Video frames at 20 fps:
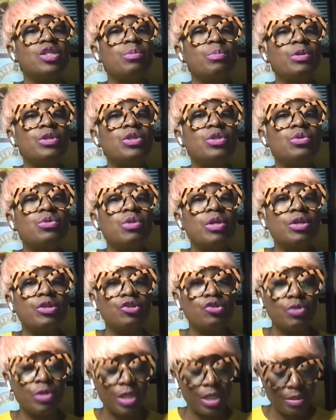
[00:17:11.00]
Americans to
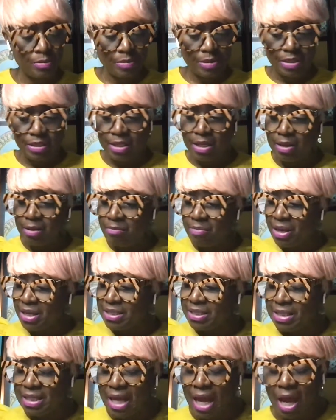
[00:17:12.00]
pursue their dreams.
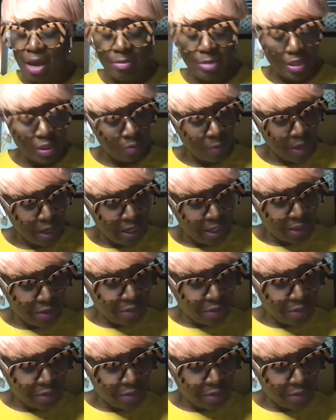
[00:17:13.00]
Bessie, I'm